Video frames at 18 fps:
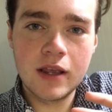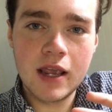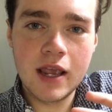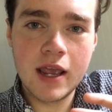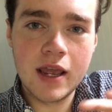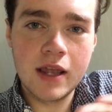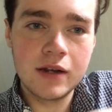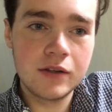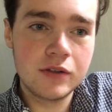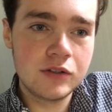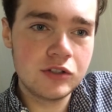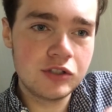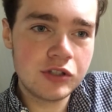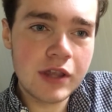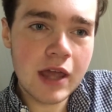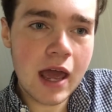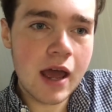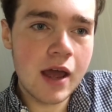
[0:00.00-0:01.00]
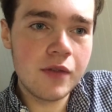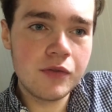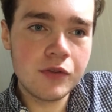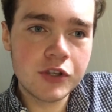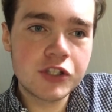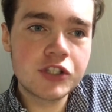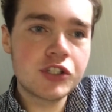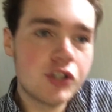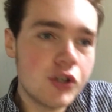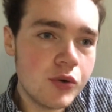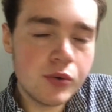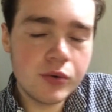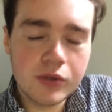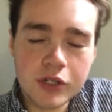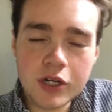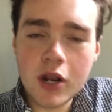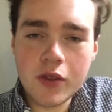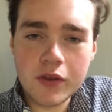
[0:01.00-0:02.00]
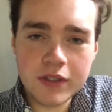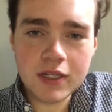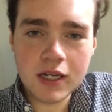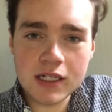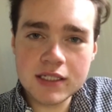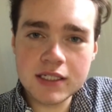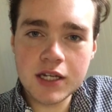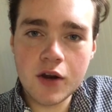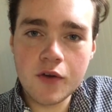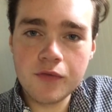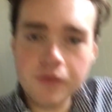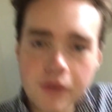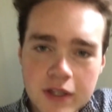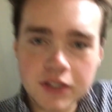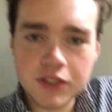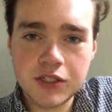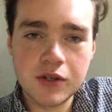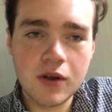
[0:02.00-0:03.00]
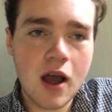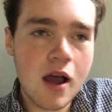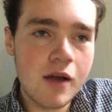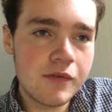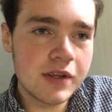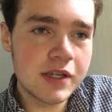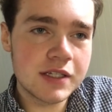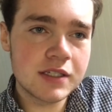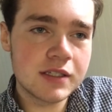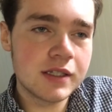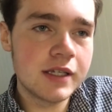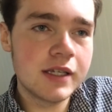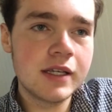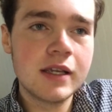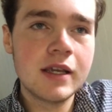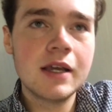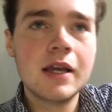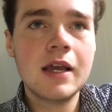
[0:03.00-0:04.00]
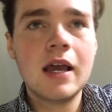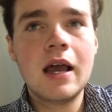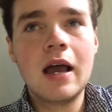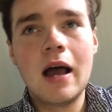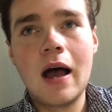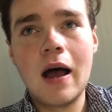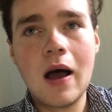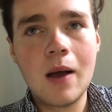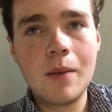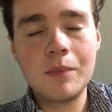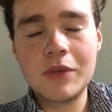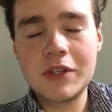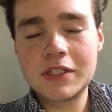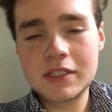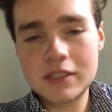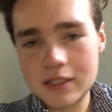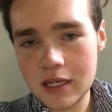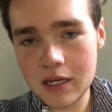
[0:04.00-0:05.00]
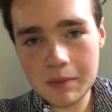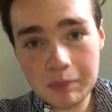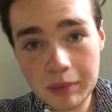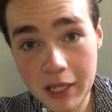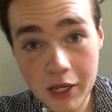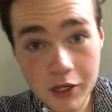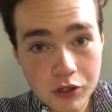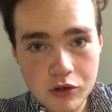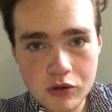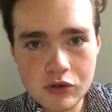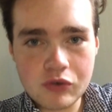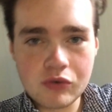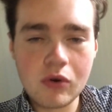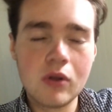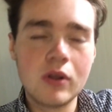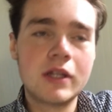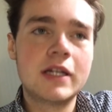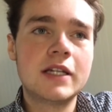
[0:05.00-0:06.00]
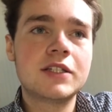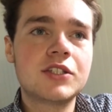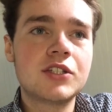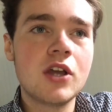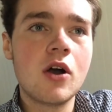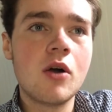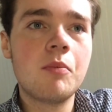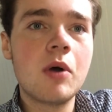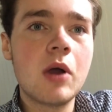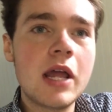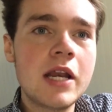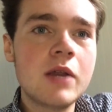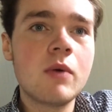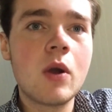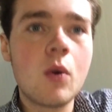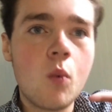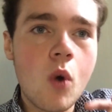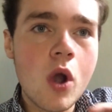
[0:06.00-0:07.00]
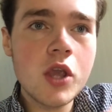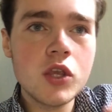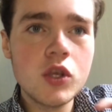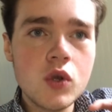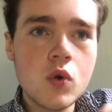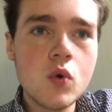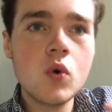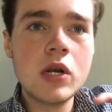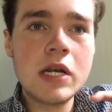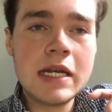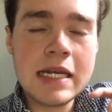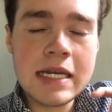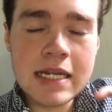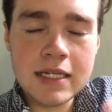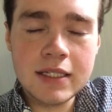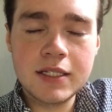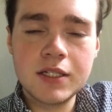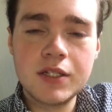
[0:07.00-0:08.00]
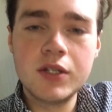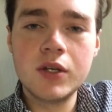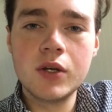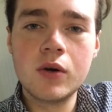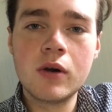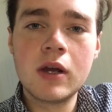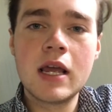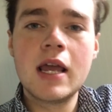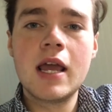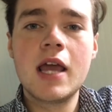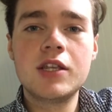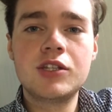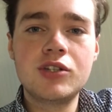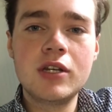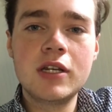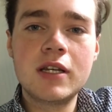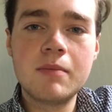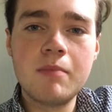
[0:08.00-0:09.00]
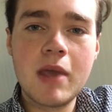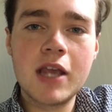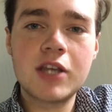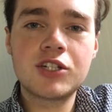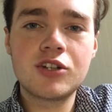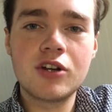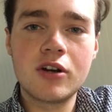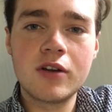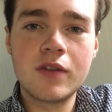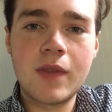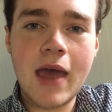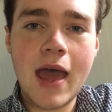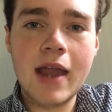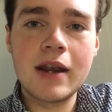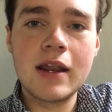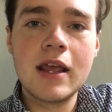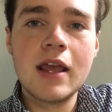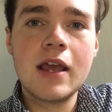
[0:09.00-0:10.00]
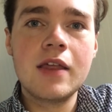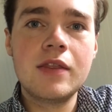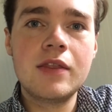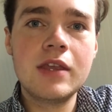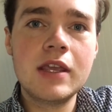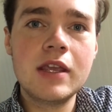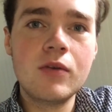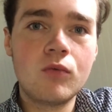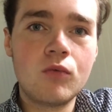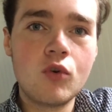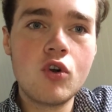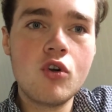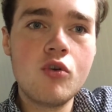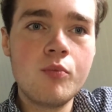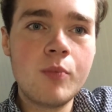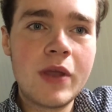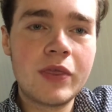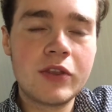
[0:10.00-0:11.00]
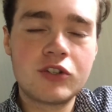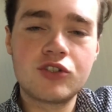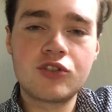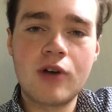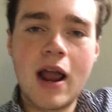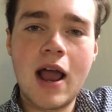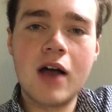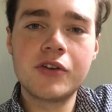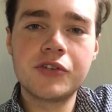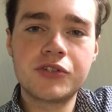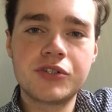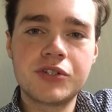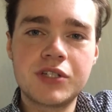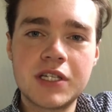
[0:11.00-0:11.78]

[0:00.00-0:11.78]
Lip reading: and the suit, the tuxedo fits you. Obviously, this is going to play a huge role in it. So, but anyway, what you need to do is you need to make sure that the room in the trousers